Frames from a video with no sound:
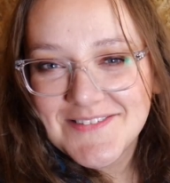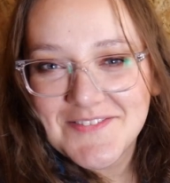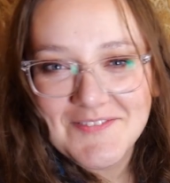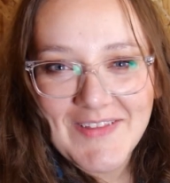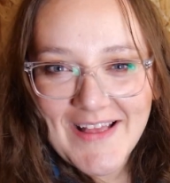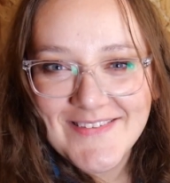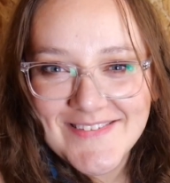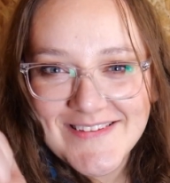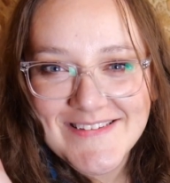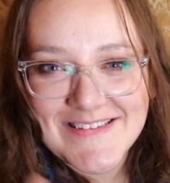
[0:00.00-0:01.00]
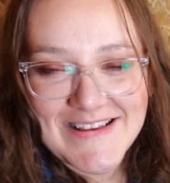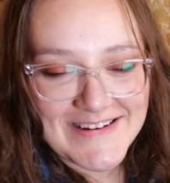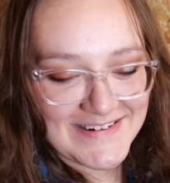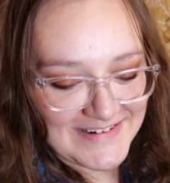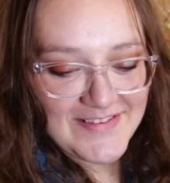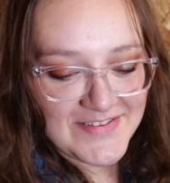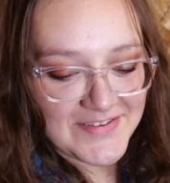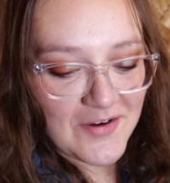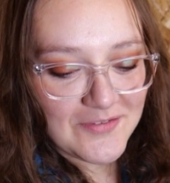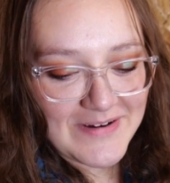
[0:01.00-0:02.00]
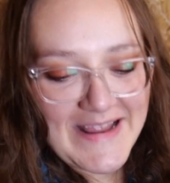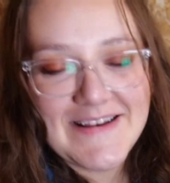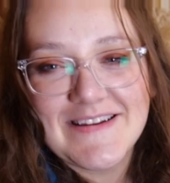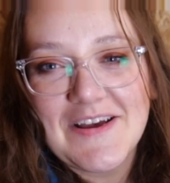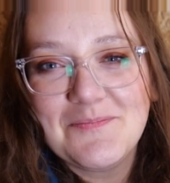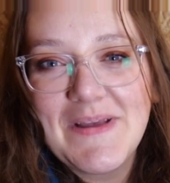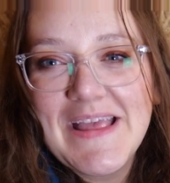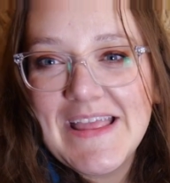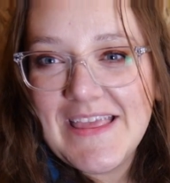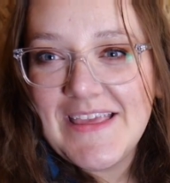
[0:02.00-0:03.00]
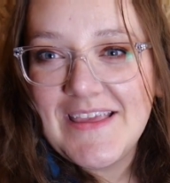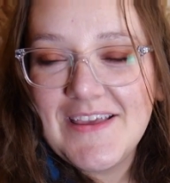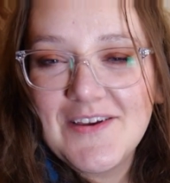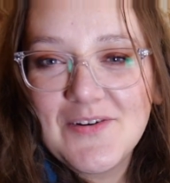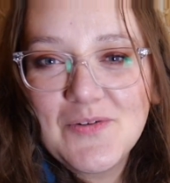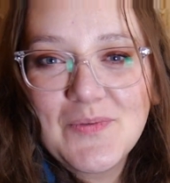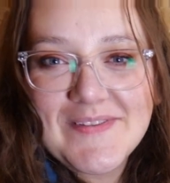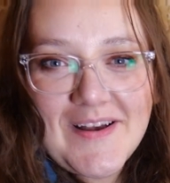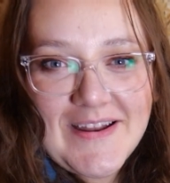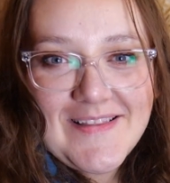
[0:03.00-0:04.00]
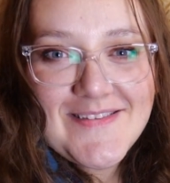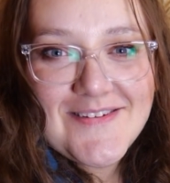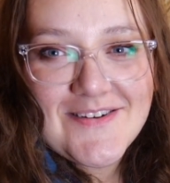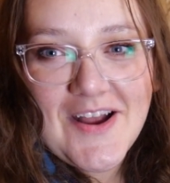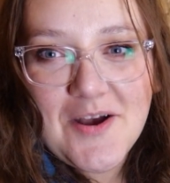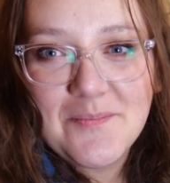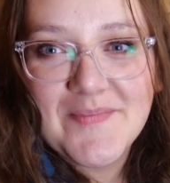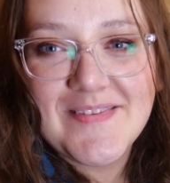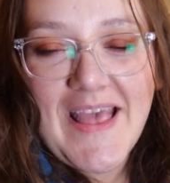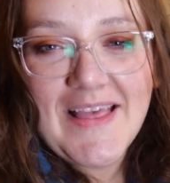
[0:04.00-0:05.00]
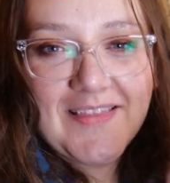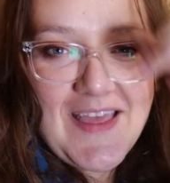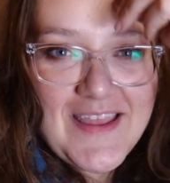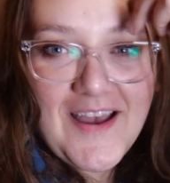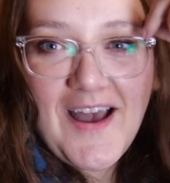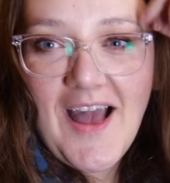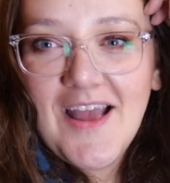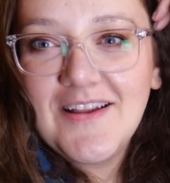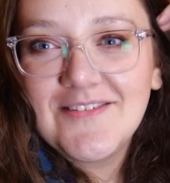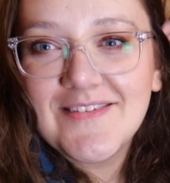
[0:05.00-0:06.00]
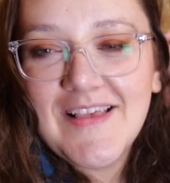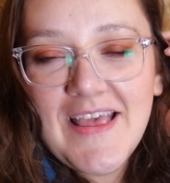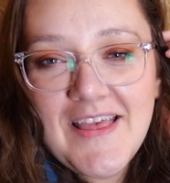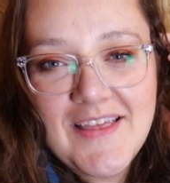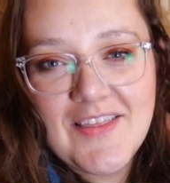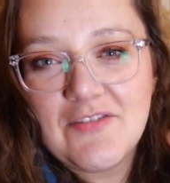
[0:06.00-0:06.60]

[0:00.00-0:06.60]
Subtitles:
from last season. So random. He was on Instagram saying like, I just hit like